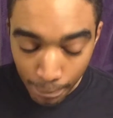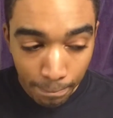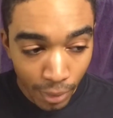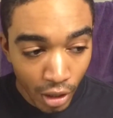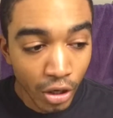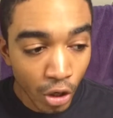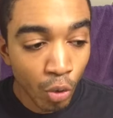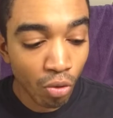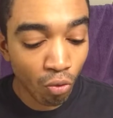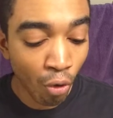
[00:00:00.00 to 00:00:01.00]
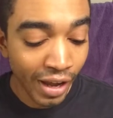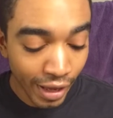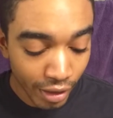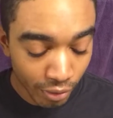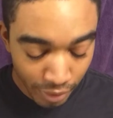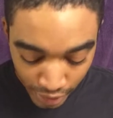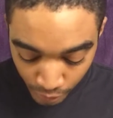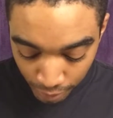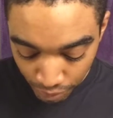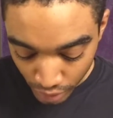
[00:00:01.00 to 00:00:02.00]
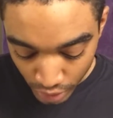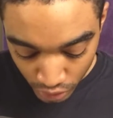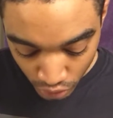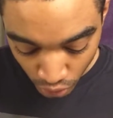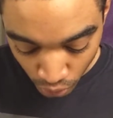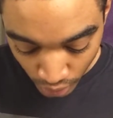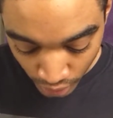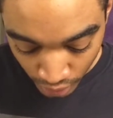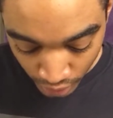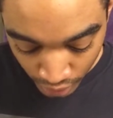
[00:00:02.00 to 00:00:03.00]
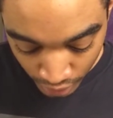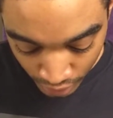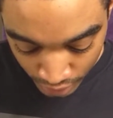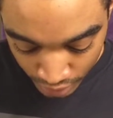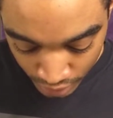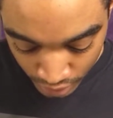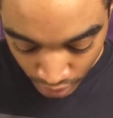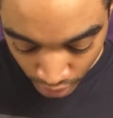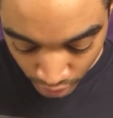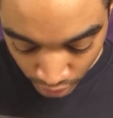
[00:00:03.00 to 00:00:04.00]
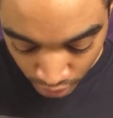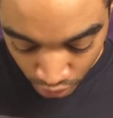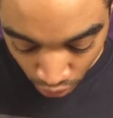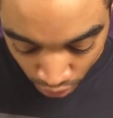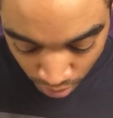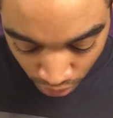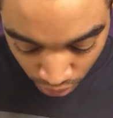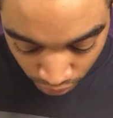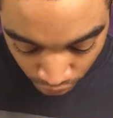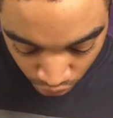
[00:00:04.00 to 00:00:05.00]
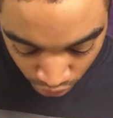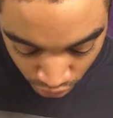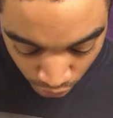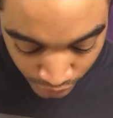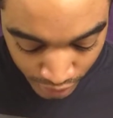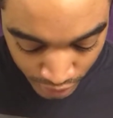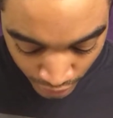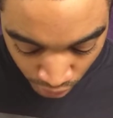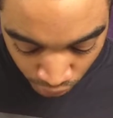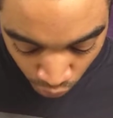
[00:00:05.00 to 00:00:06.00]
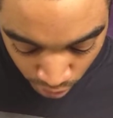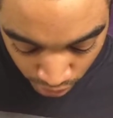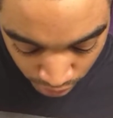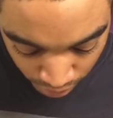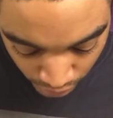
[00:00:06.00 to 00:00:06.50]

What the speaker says: Monaco Royale. Anyway, so this is their donkey milk version, so it is a tallow formula.